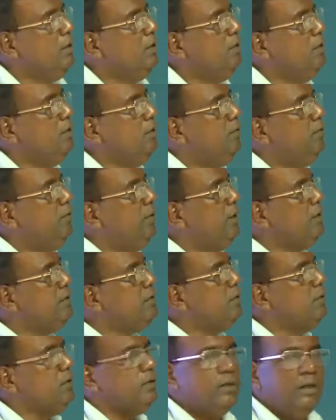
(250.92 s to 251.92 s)
The
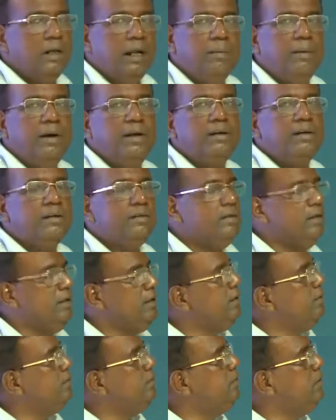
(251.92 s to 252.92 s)
first question I am
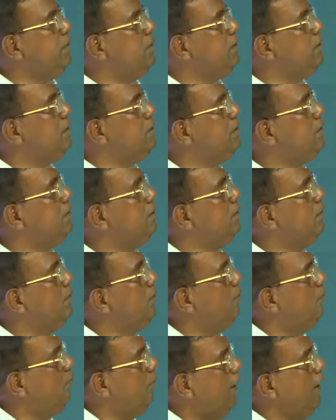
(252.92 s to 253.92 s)
addressing first,
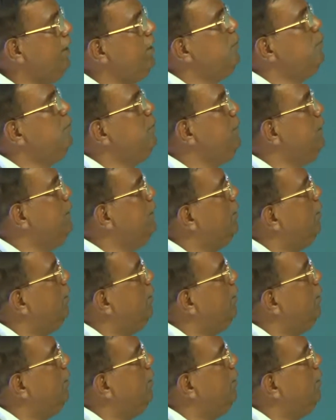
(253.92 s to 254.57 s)
why do you need a